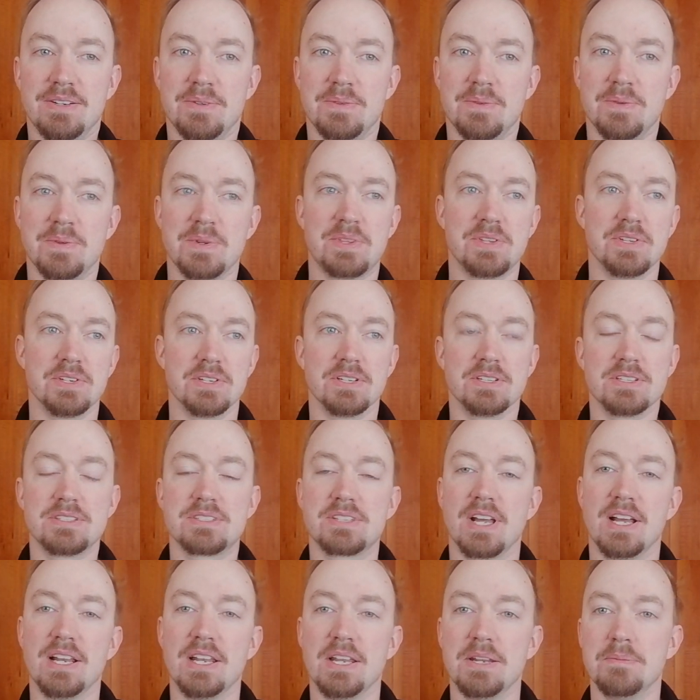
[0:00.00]
with the
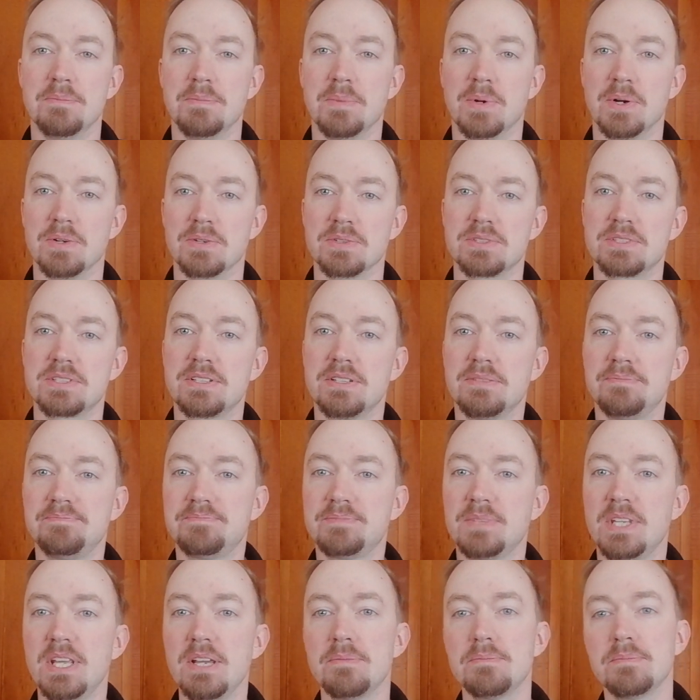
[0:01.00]
silent most.
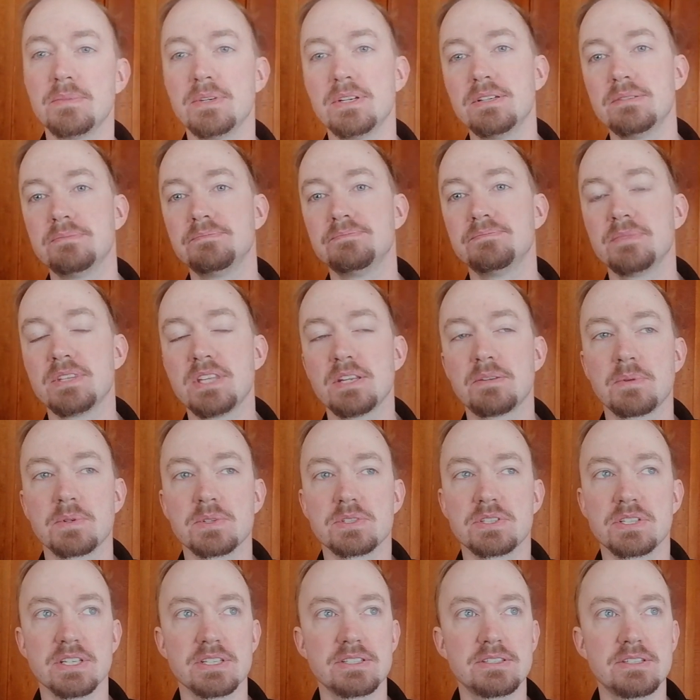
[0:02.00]
Yeah, um, that
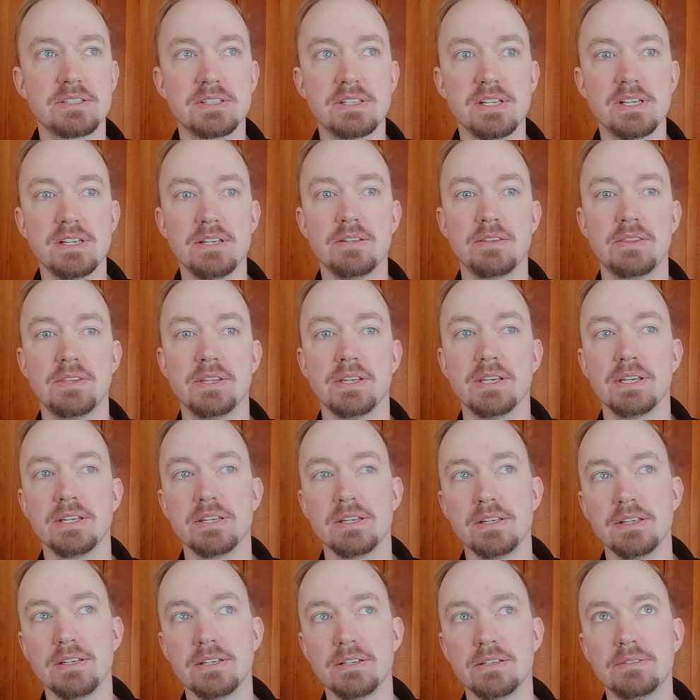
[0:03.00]
was yesterday.
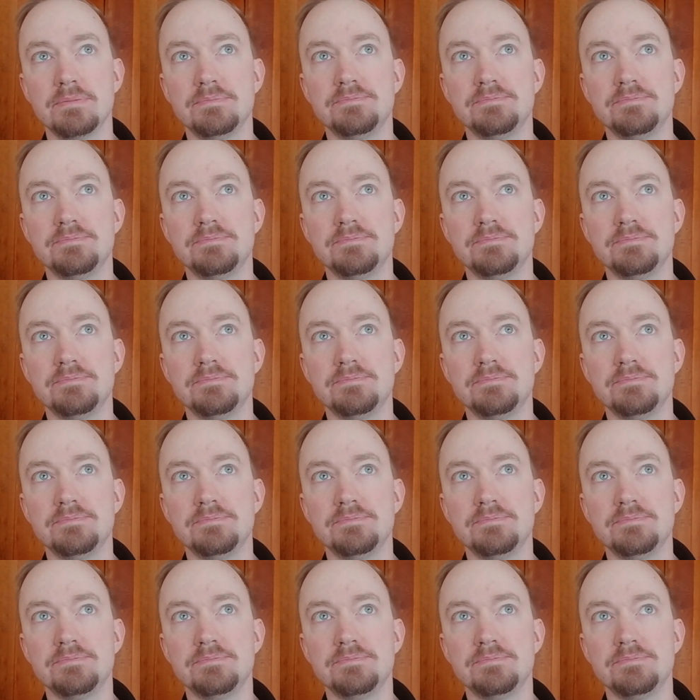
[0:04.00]
They